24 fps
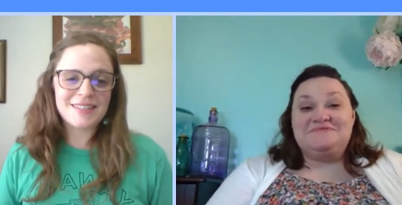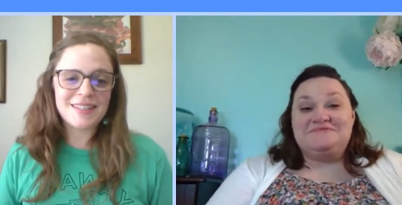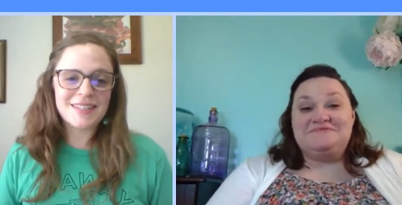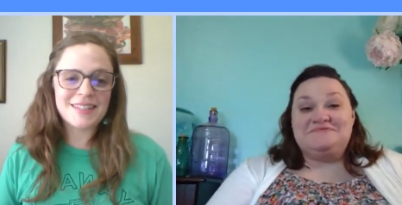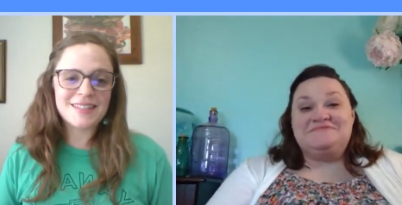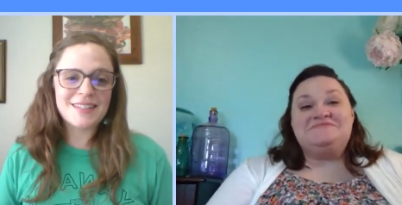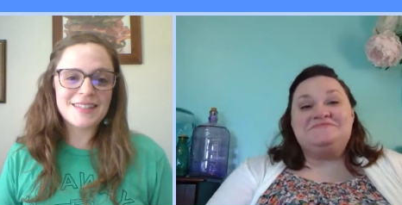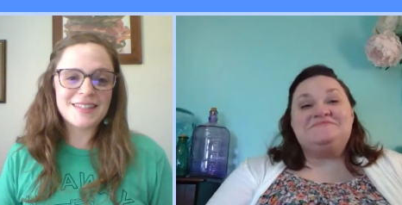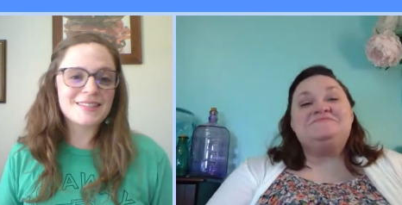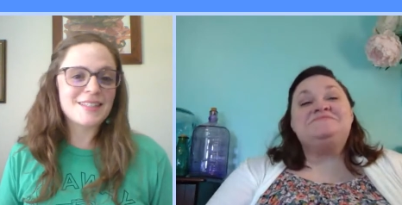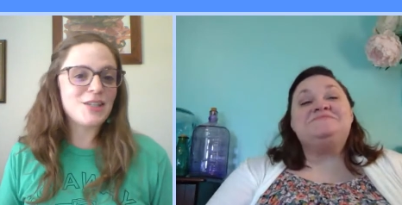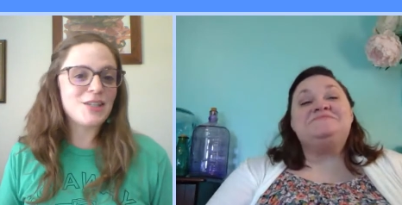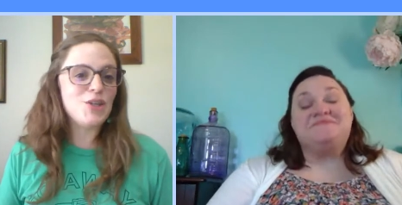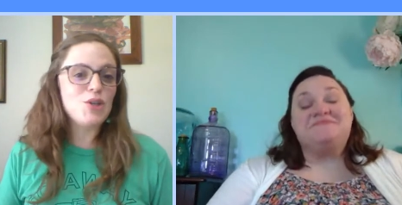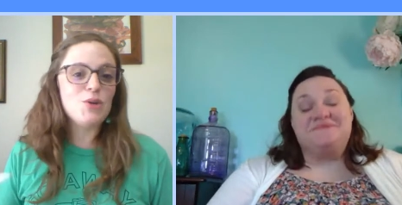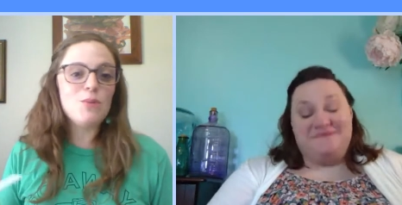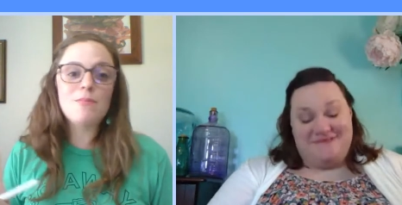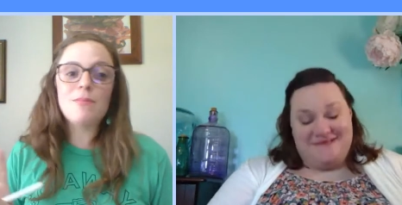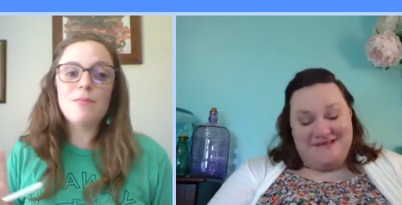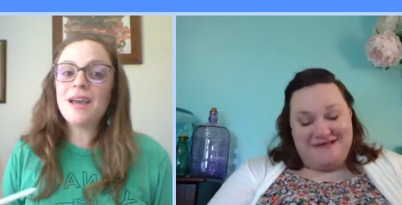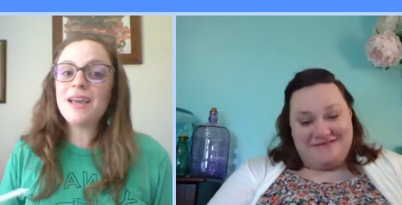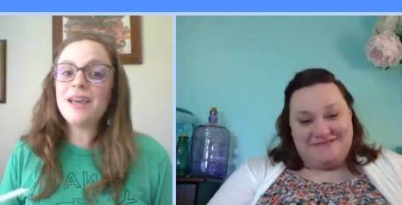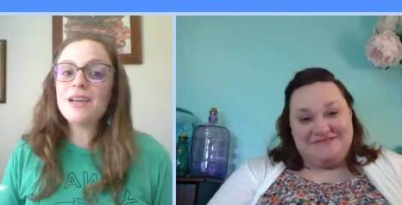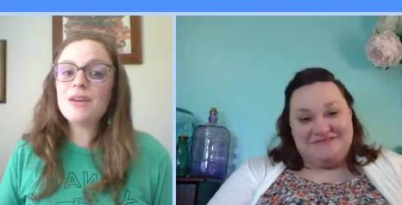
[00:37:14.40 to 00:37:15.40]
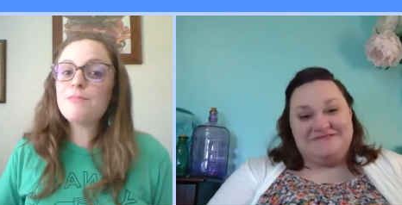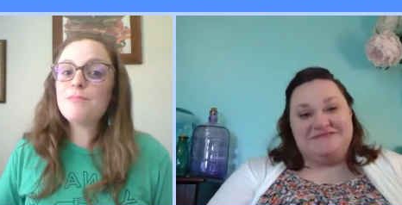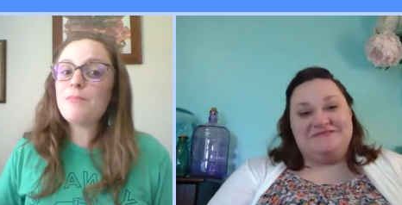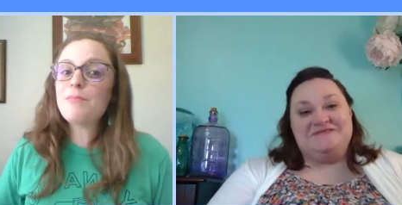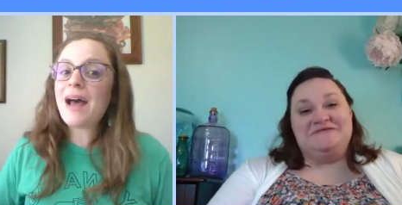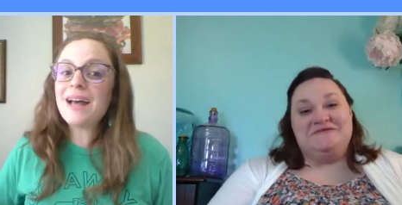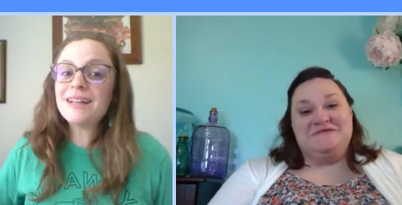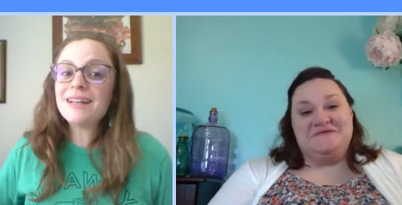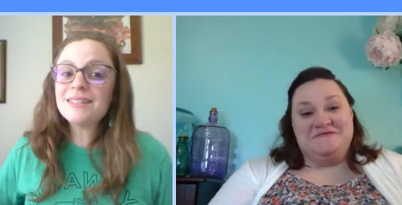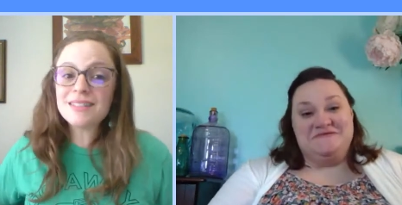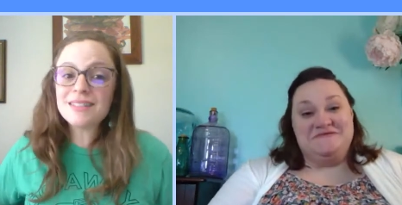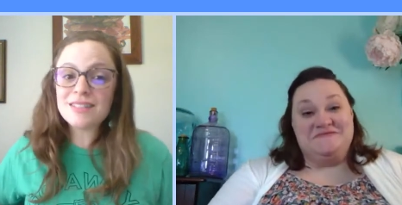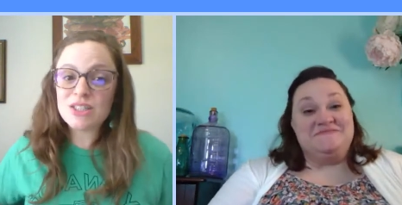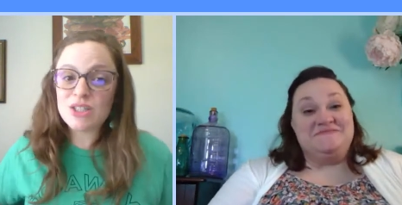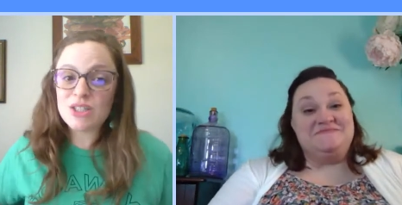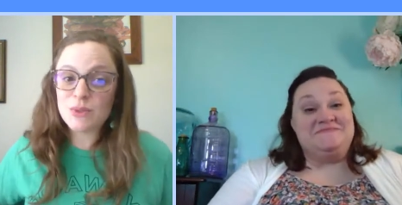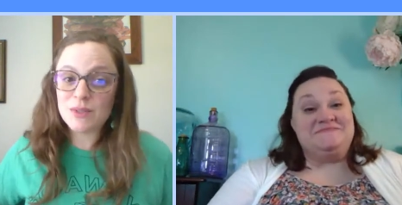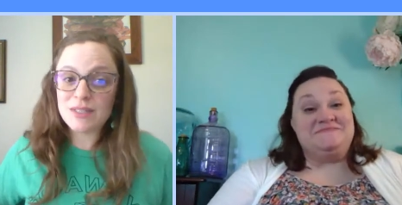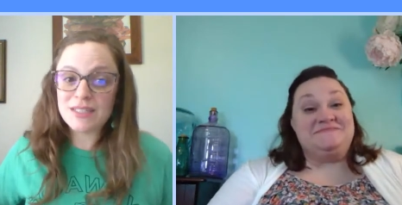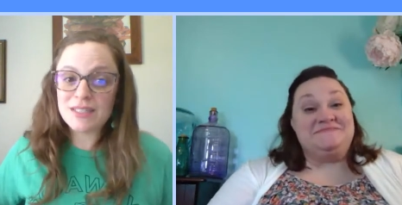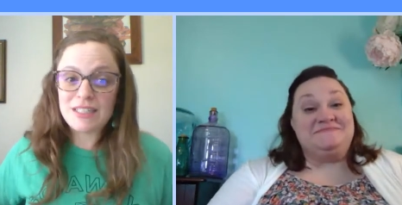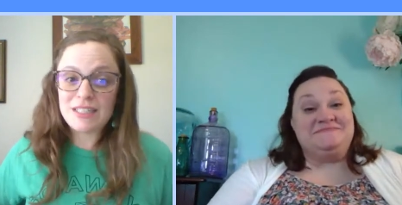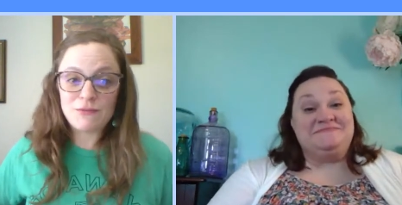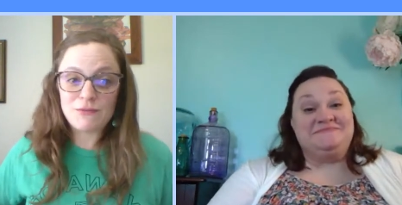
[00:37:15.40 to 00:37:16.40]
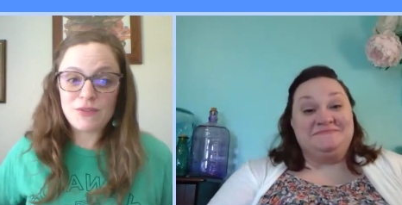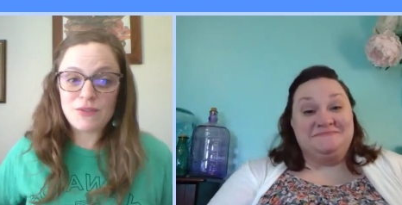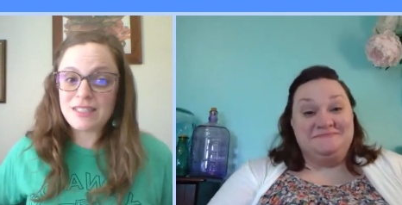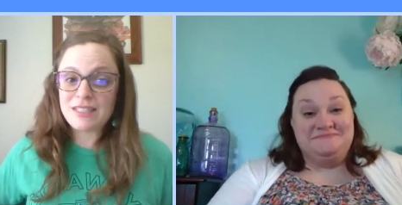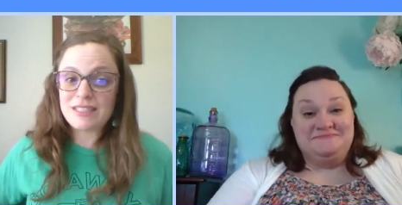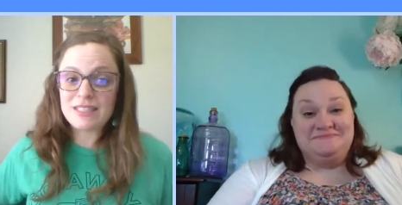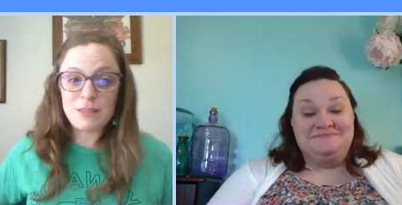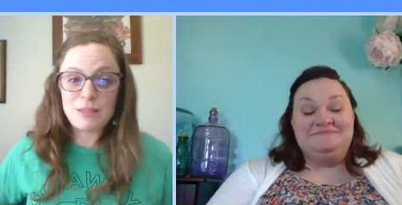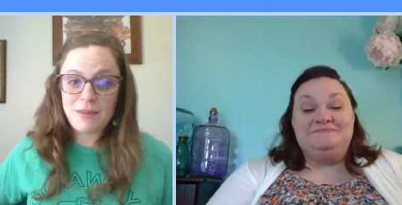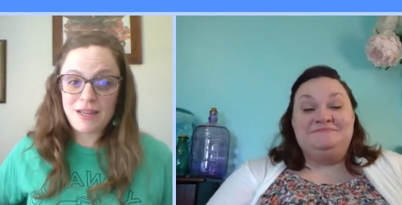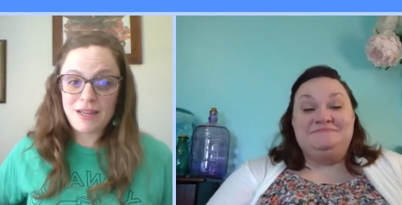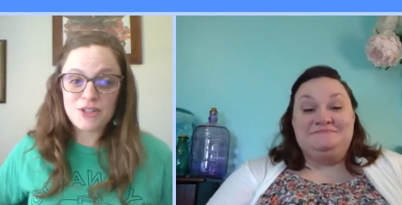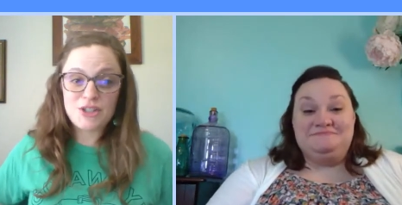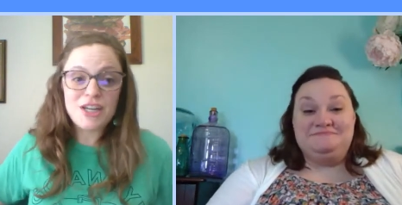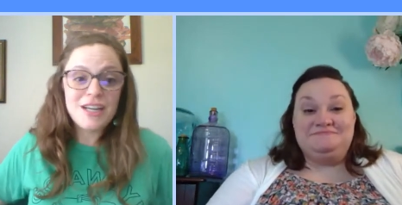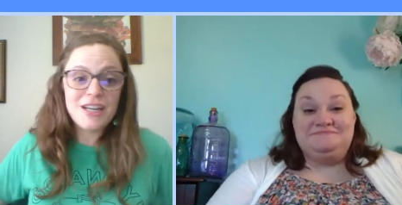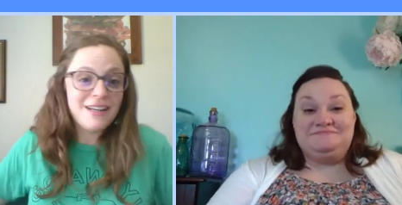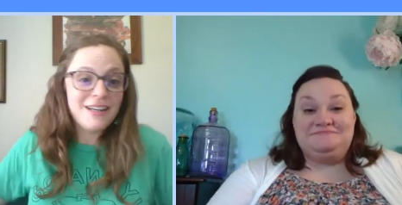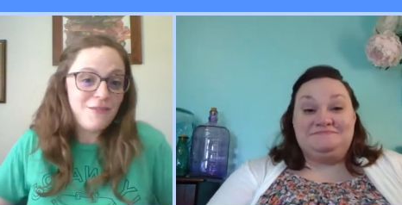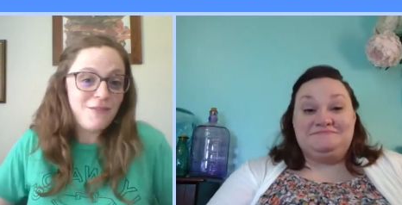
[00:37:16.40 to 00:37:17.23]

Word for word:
Speaker 1: like this. Like you yes. might pass into a different dimension